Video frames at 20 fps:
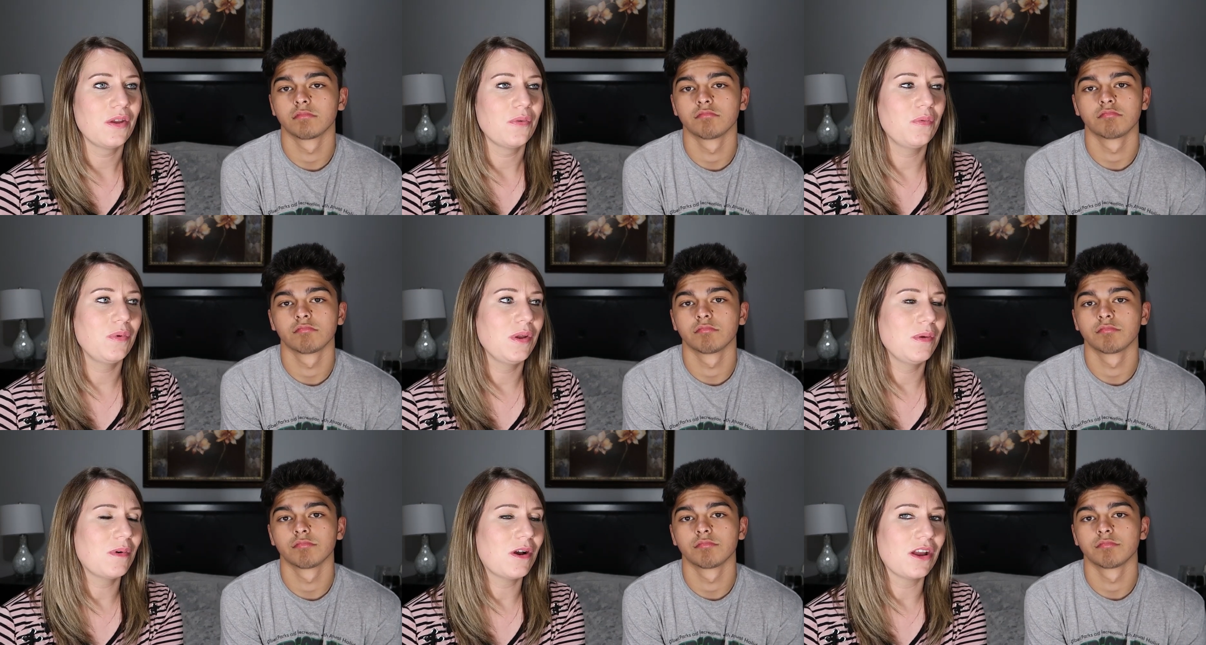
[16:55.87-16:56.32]

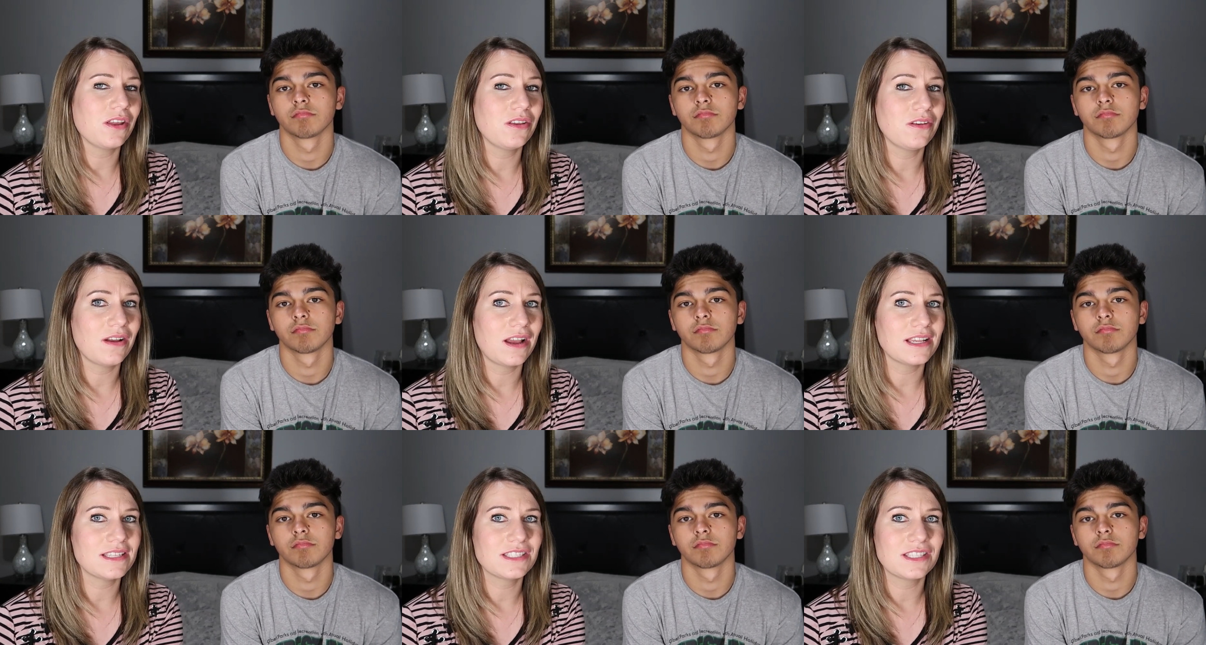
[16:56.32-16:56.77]
Speaker 1: We want
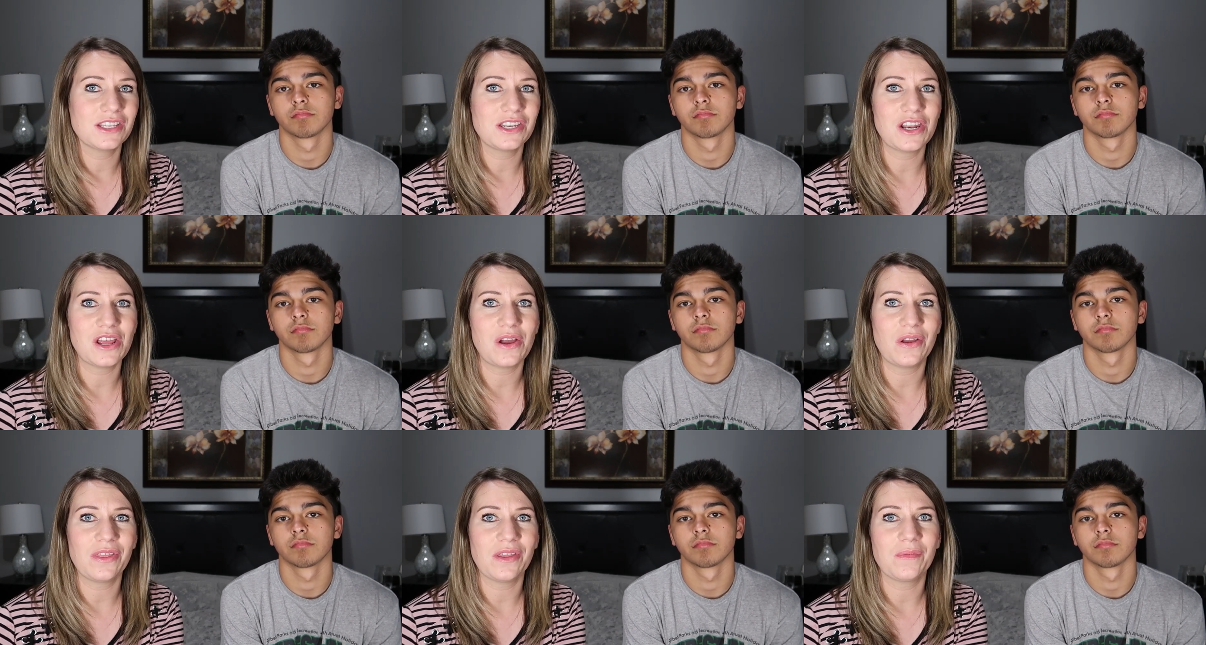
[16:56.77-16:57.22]
you guys to
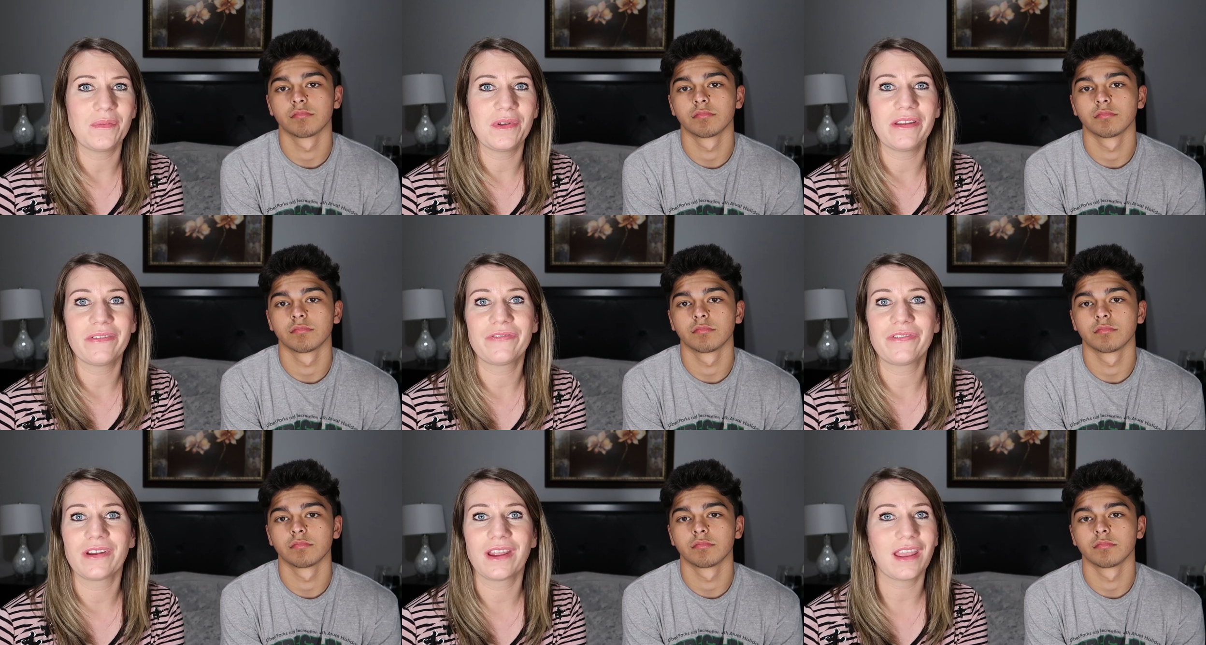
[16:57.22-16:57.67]
know that we
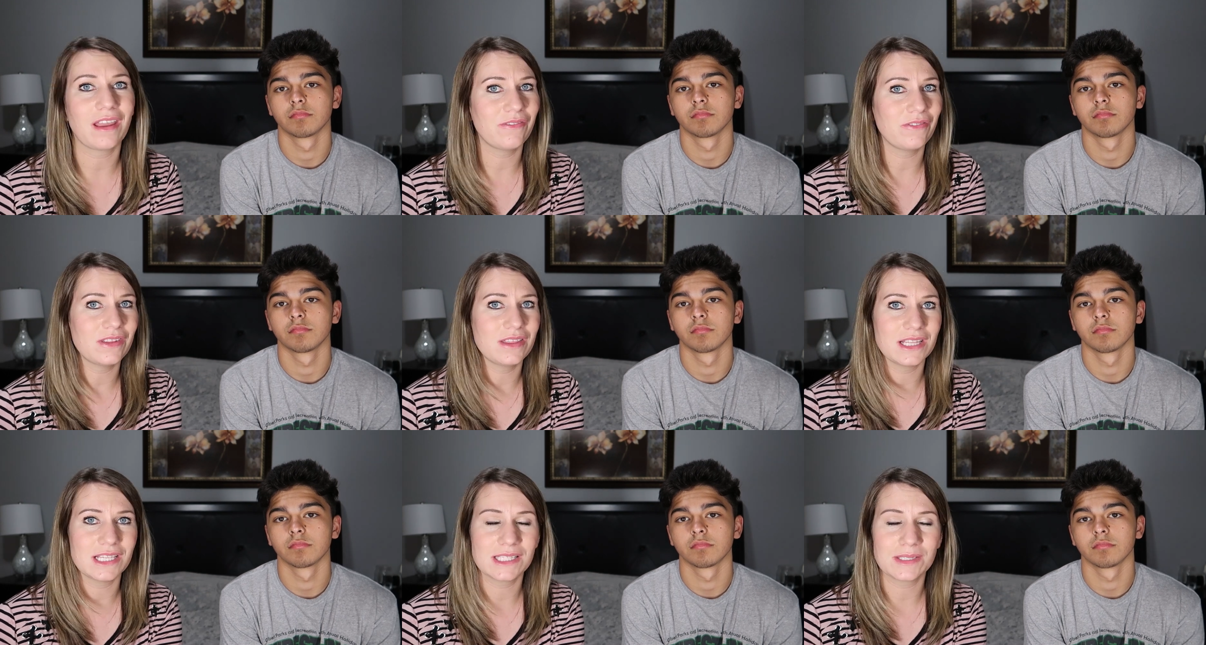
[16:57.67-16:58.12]
have
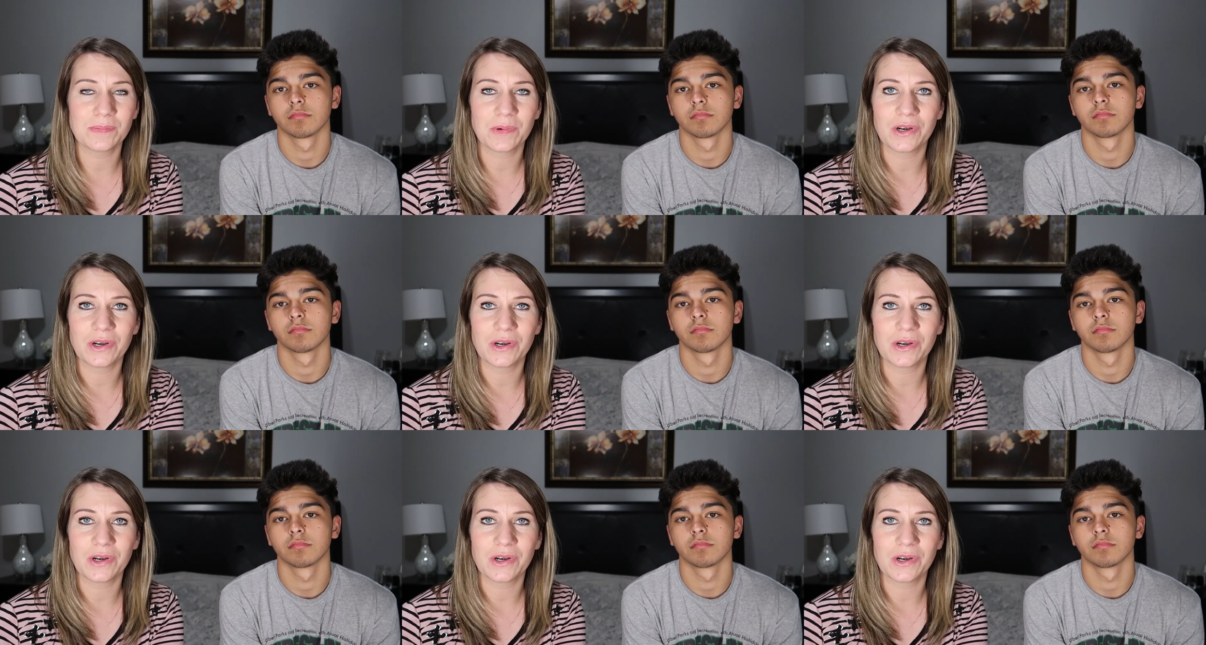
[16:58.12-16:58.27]
forgiven this